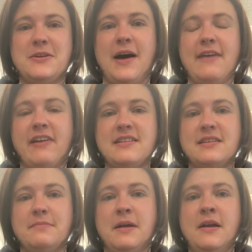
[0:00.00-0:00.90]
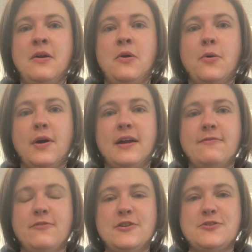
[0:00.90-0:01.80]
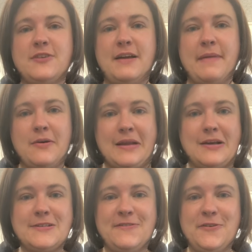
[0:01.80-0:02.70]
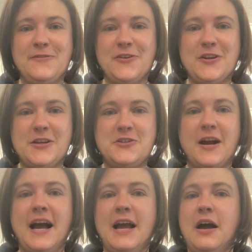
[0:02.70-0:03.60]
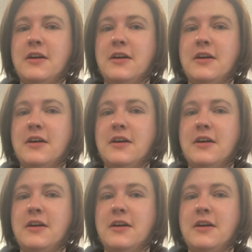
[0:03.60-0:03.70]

So I've got some Oregon freeze-dry Mountain House food for you to try.